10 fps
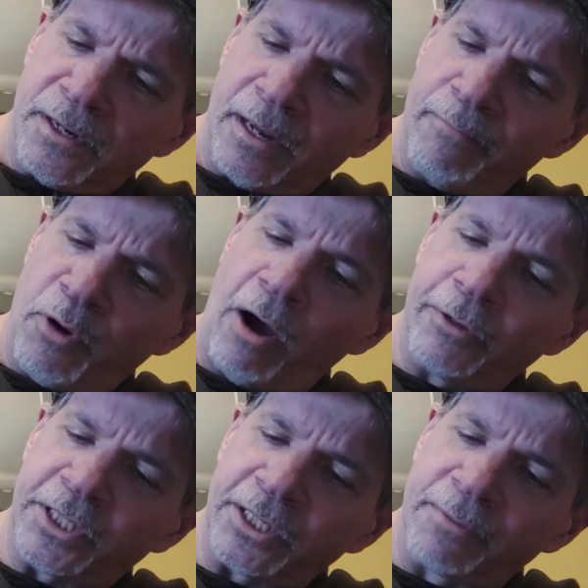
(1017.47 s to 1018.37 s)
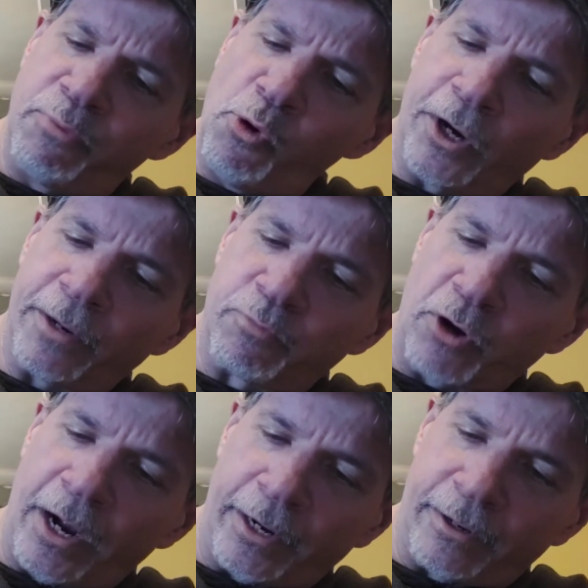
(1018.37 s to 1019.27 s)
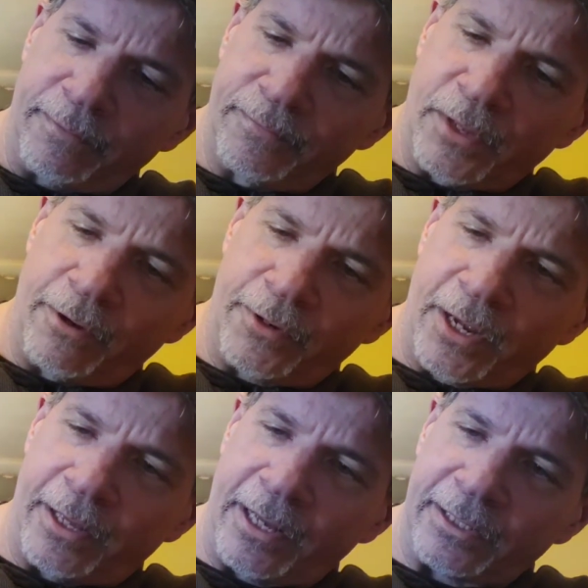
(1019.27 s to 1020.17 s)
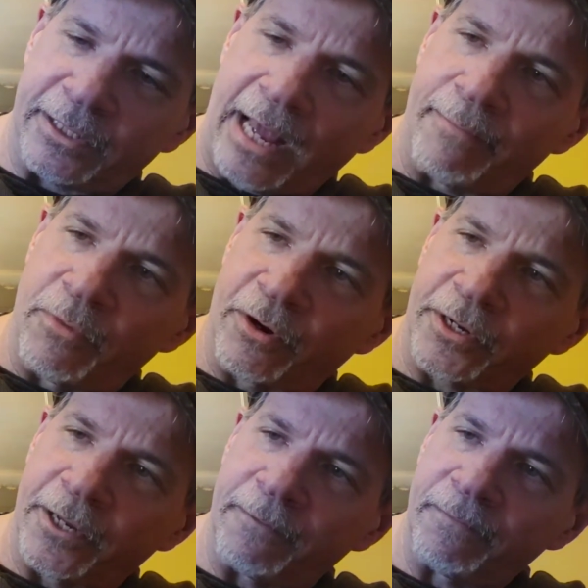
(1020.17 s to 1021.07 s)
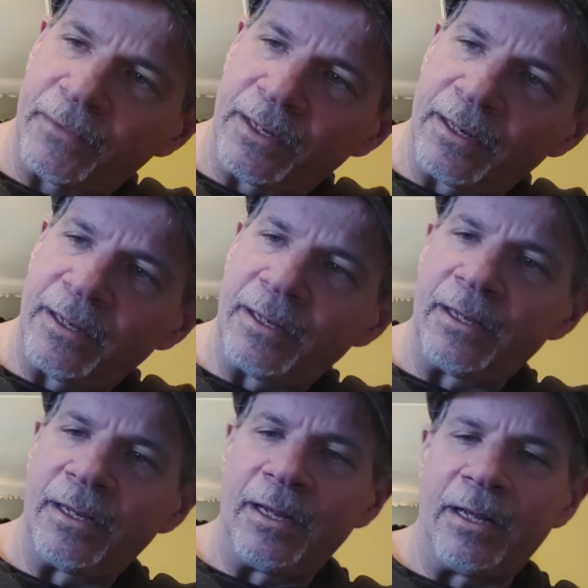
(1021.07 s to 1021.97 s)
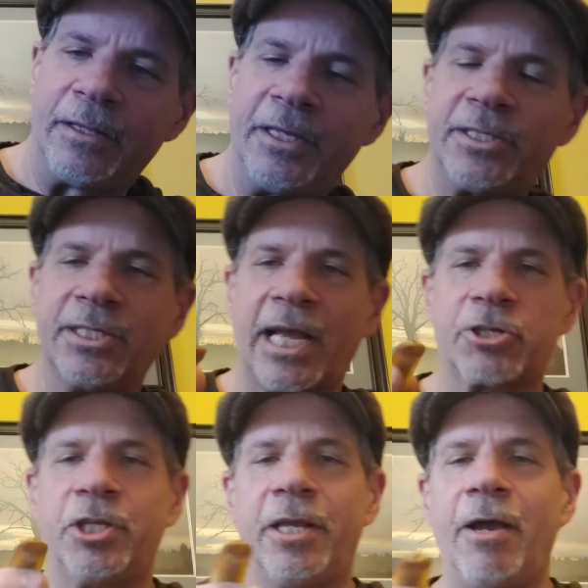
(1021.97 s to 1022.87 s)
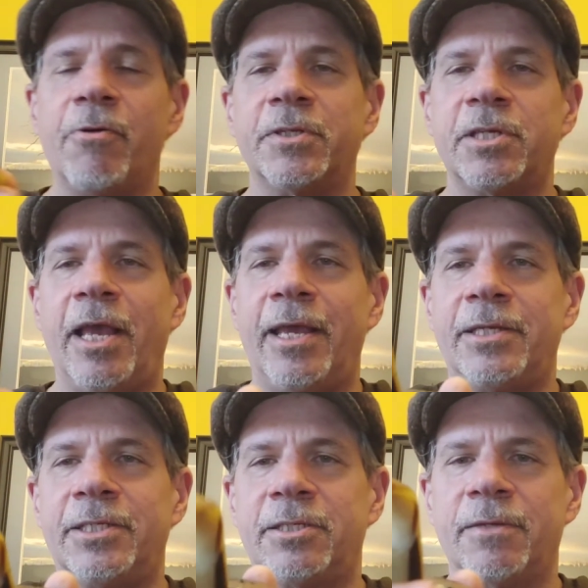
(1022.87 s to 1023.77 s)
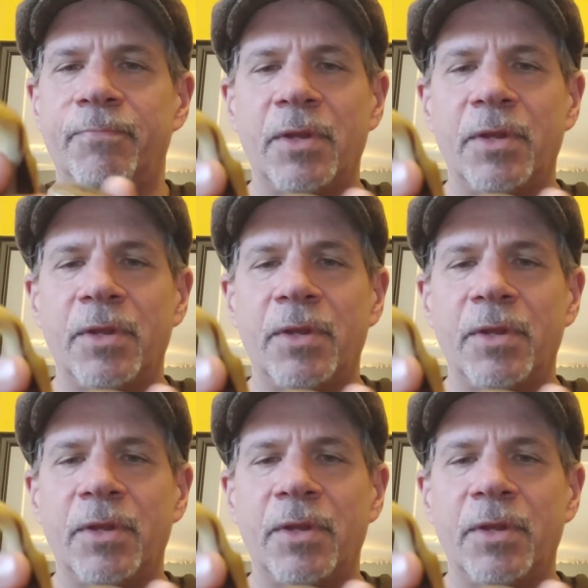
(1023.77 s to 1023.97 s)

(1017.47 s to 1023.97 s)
it says imported briar. Okay, that's that marking. This is actually it's.